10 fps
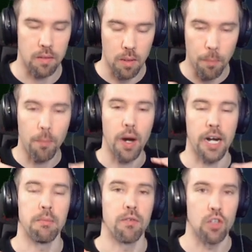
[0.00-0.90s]

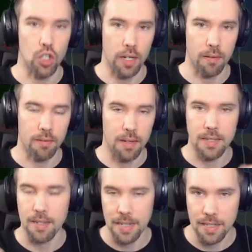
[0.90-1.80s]
bottom of the chain.
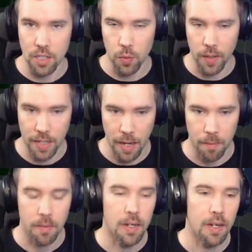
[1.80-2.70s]
It's the easiest one to get.
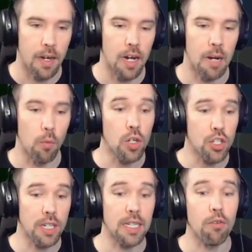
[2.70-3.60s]

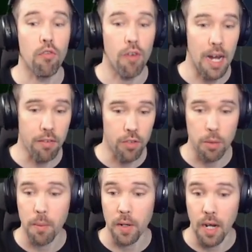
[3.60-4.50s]
Once you get level 5,
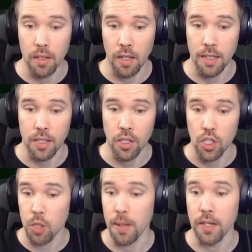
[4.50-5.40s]
you'll be able to unlock your
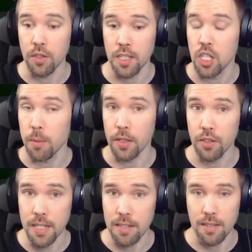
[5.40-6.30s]
tomatoes and tomato
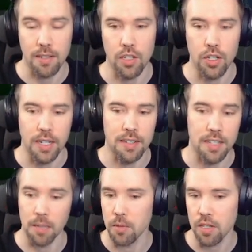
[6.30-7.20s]
seeds, so you can
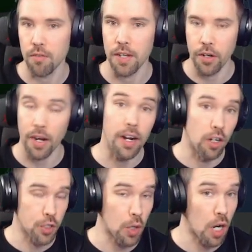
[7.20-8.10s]
sell them to the vendor and
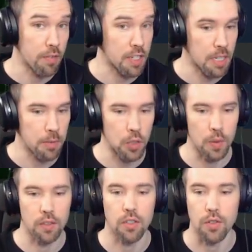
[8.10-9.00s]
also harvest them as
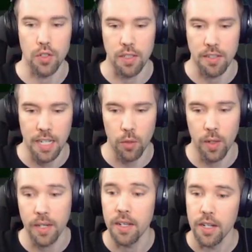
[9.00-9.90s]
well too. So the second
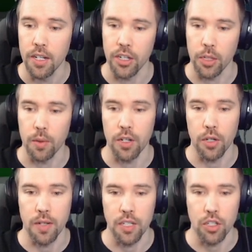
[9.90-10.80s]
one you're going to want
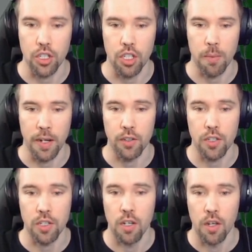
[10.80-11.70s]
to do is your
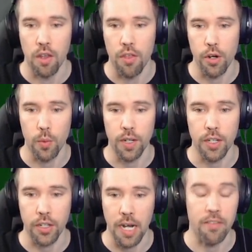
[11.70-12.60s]
tomatoes. Third one,
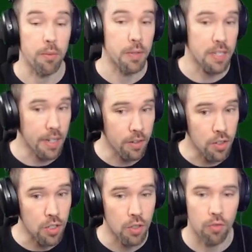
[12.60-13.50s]
you're going to have your
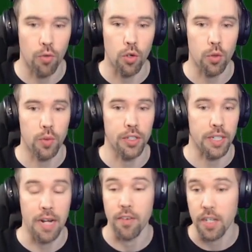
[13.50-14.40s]
potatoes. Fourth one, you're
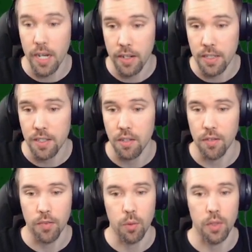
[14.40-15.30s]
going to have your carrots.
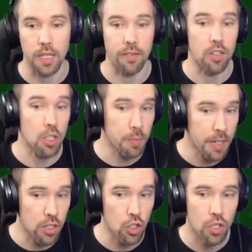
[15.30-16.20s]
Fifth one, you're going to have your
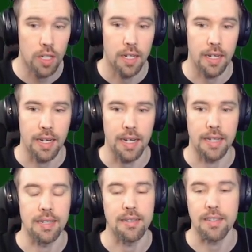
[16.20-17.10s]
spinach.
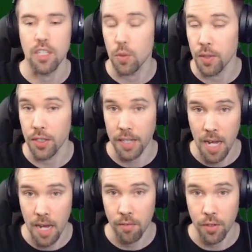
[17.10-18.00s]
And the sixth one, you're
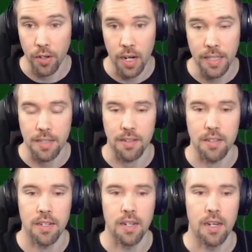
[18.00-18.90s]
going to have your
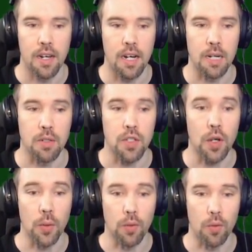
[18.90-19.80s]
onions. So